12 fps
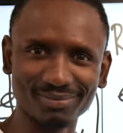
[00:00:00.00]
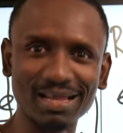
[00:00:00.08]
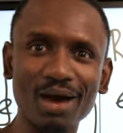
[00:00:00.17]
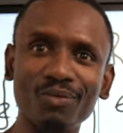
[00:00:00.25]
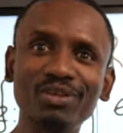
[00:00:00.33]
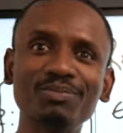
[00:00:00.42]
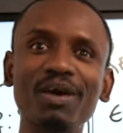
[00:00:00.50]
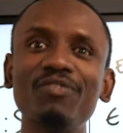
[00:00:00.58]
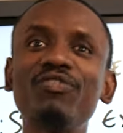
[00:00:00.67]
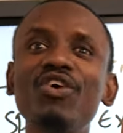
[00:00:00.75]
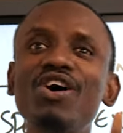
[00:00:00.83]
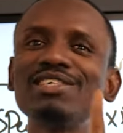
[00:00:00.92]
That was my
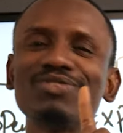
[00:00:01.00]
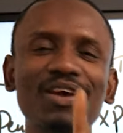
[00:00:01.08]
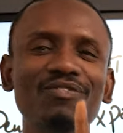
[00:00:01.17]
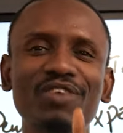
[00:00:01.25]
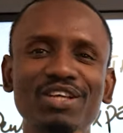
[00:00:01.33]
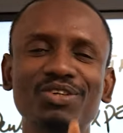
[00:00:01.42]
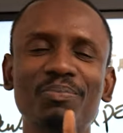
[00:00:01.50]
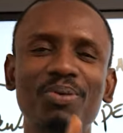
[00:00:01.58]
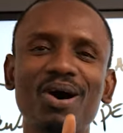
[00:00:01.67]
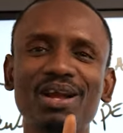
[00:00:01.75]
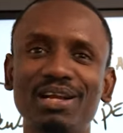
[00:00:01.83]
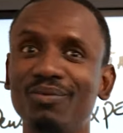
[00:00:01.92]
first joint venture
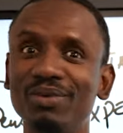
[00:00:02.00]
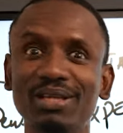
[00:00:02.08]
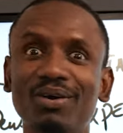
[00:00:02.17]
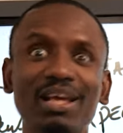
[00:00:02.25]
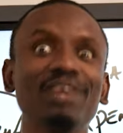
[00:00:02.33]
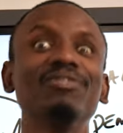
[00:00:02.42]
partner without